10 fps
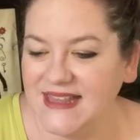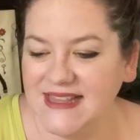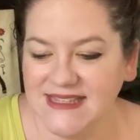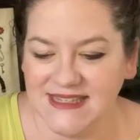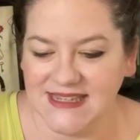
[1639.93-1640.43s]

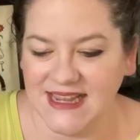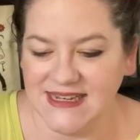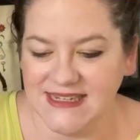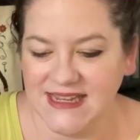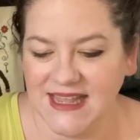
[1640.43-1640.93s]
This is
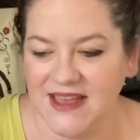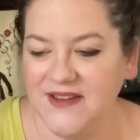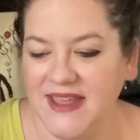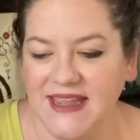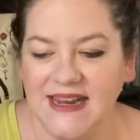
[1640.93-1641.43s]
18
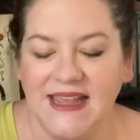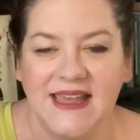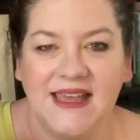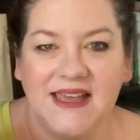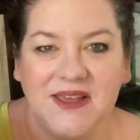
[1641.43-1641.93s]
count
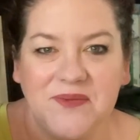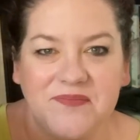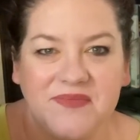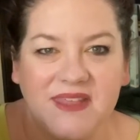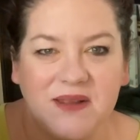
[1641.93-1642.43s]
Aida
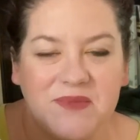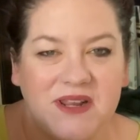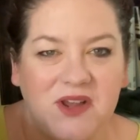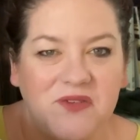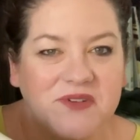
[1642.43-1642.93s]
that I'm going
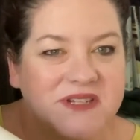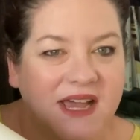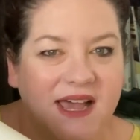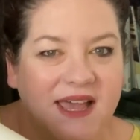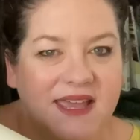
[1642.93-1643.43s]
to over
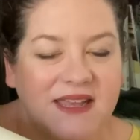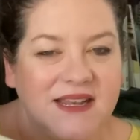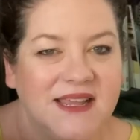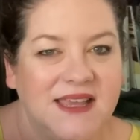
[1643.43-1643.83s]
dye, and